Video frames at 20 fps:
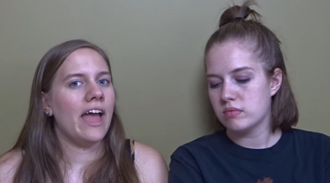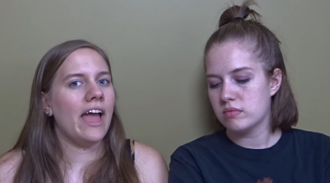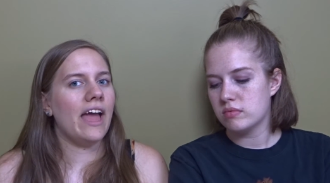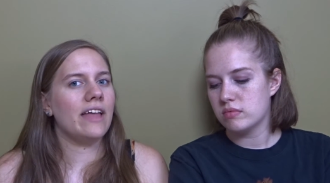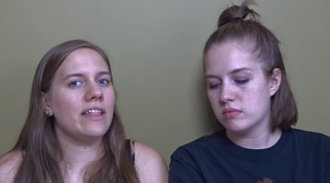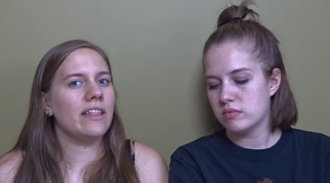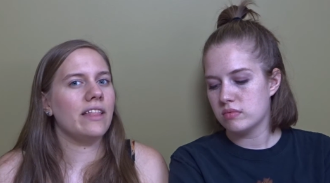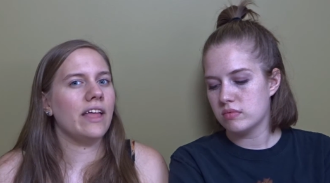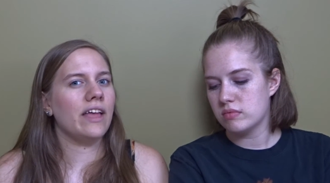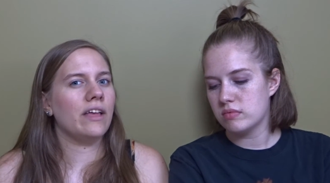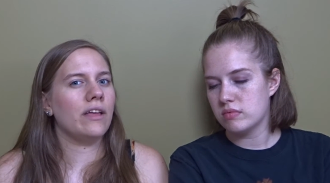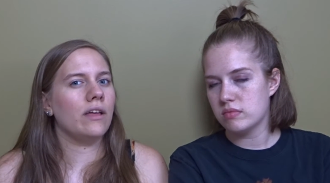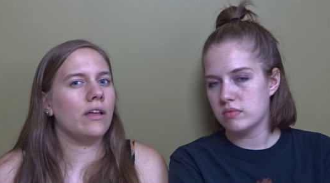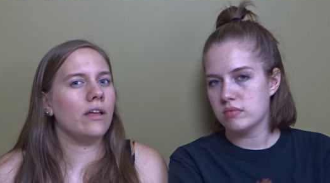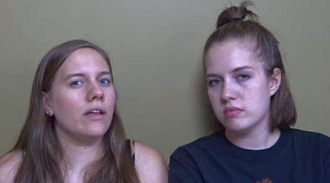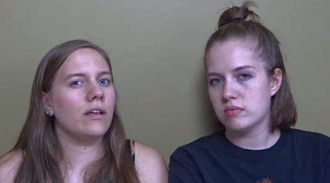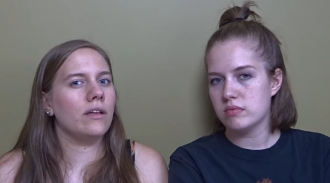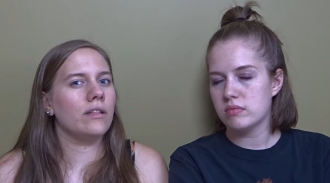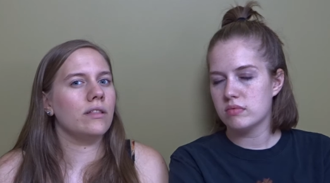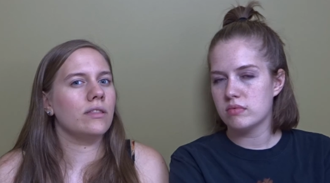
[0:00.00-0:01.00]
Speaker 1: and like
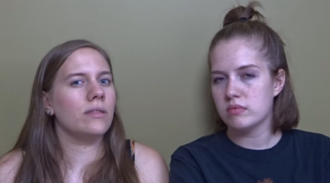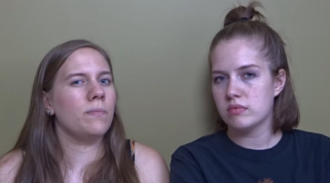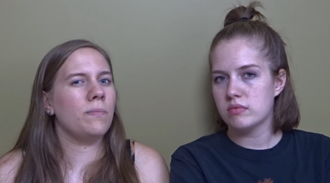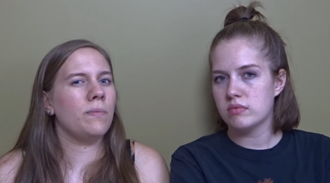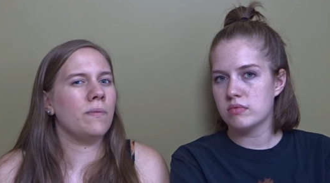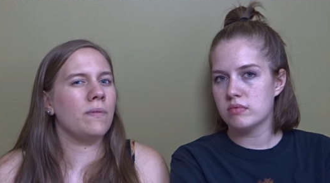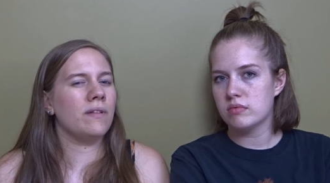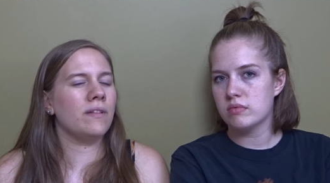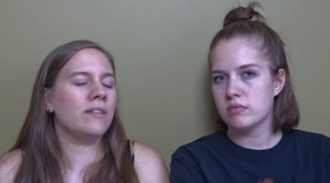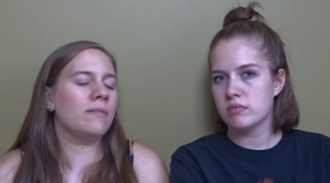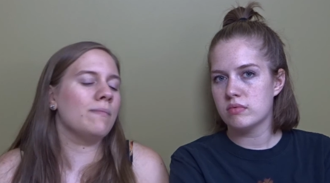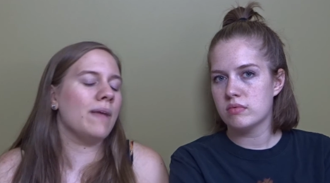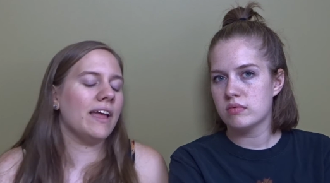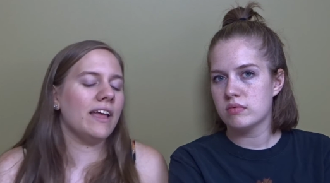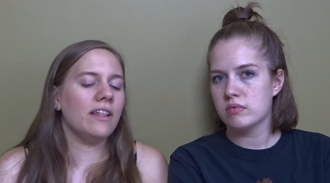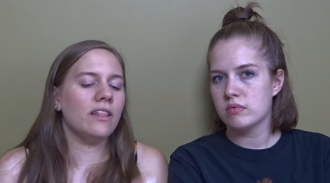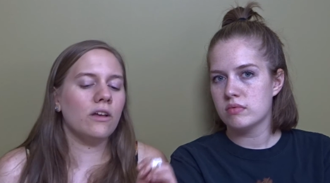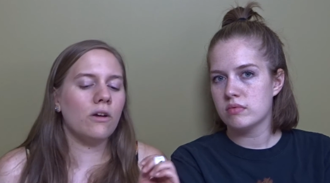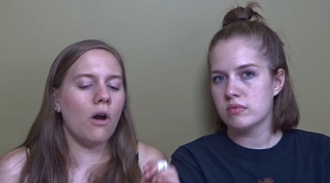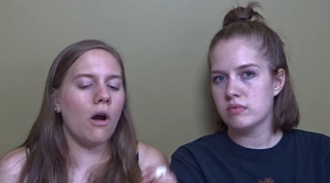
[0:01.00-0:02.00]

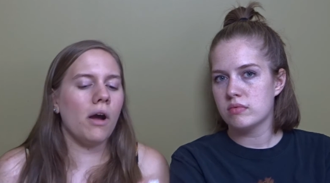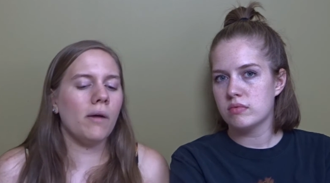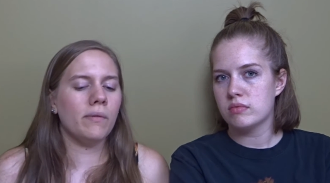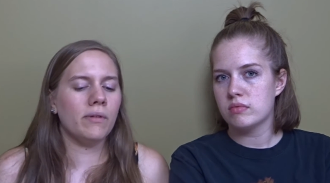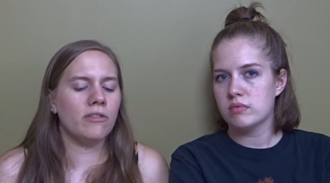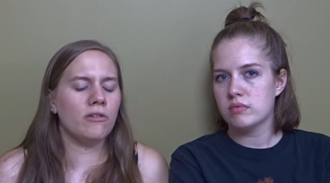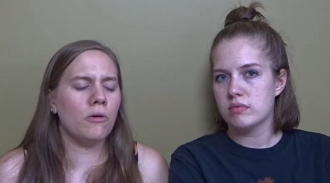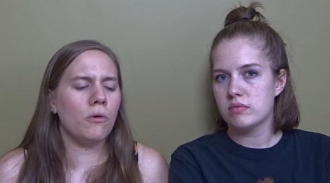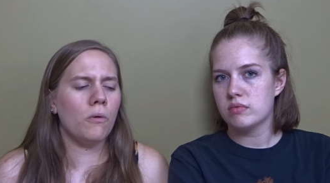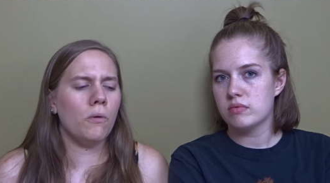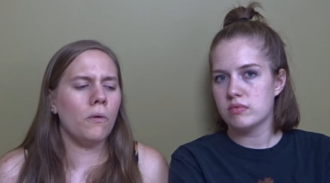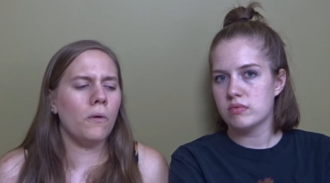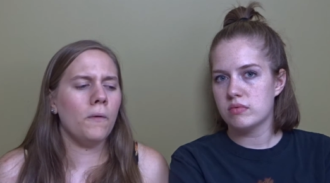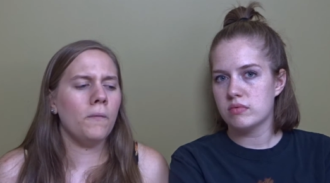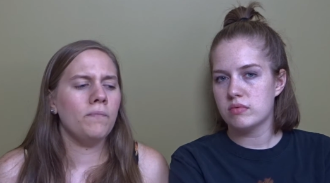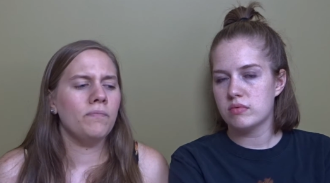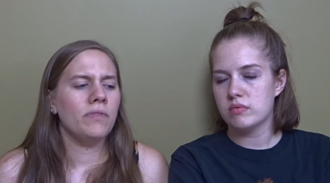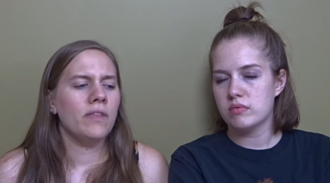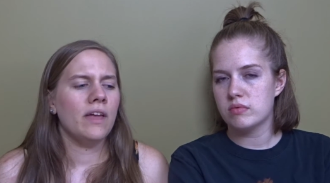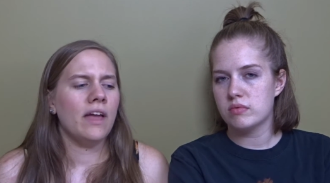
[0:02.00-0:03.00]
making the car was
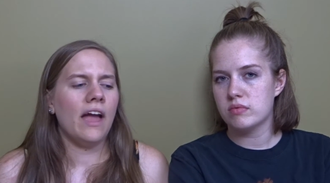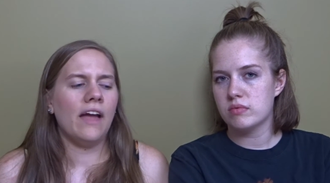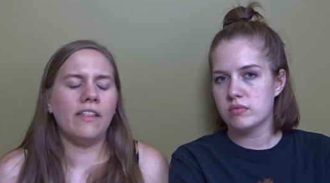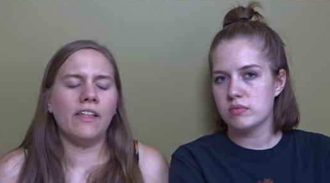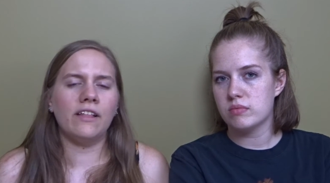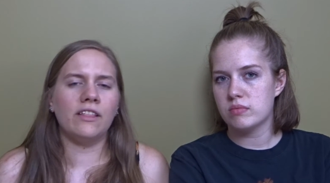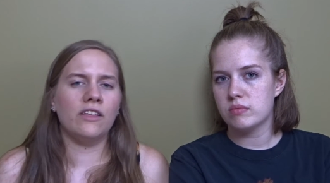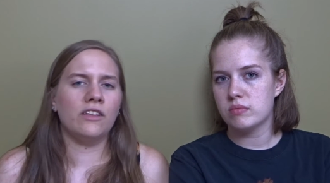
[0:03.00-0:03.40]
cool, and like